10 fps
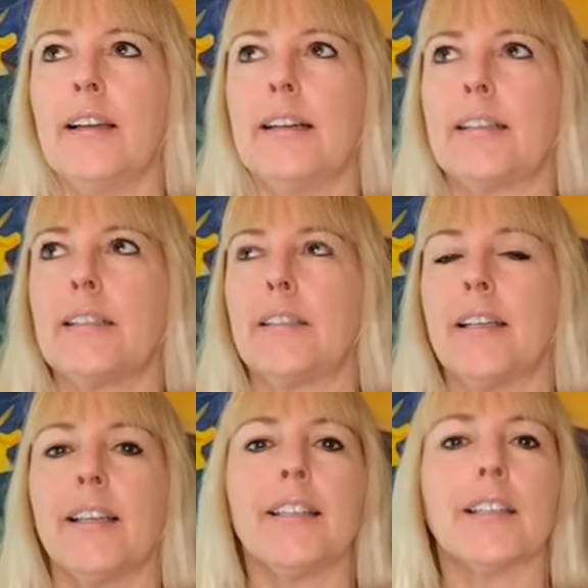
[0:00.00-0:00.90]
uh,
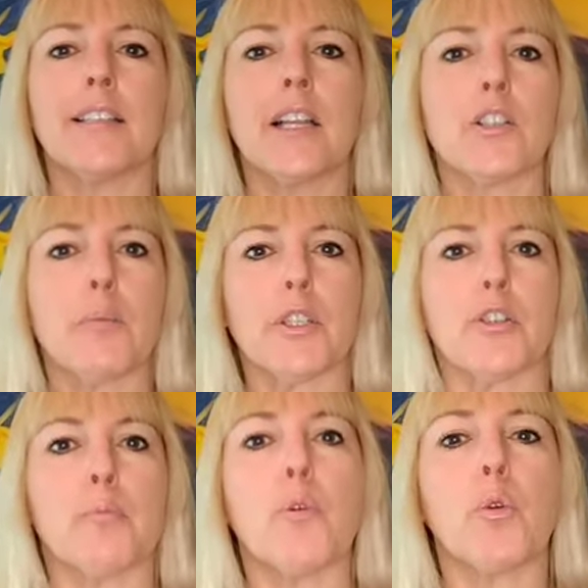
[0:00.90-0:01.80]
he, he's not so much
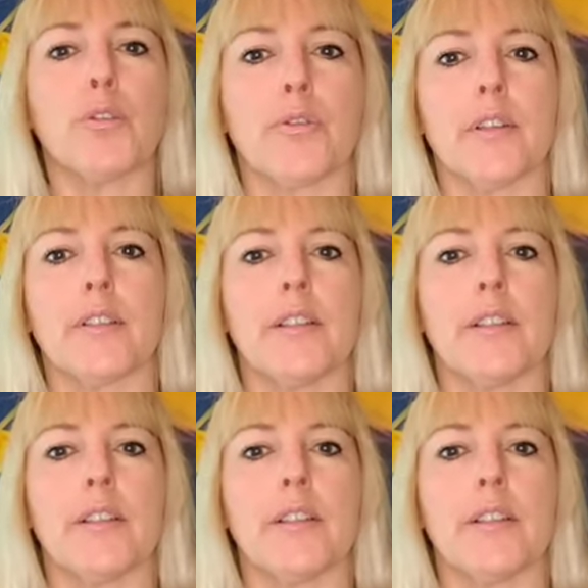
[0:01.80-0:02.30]
into portraits.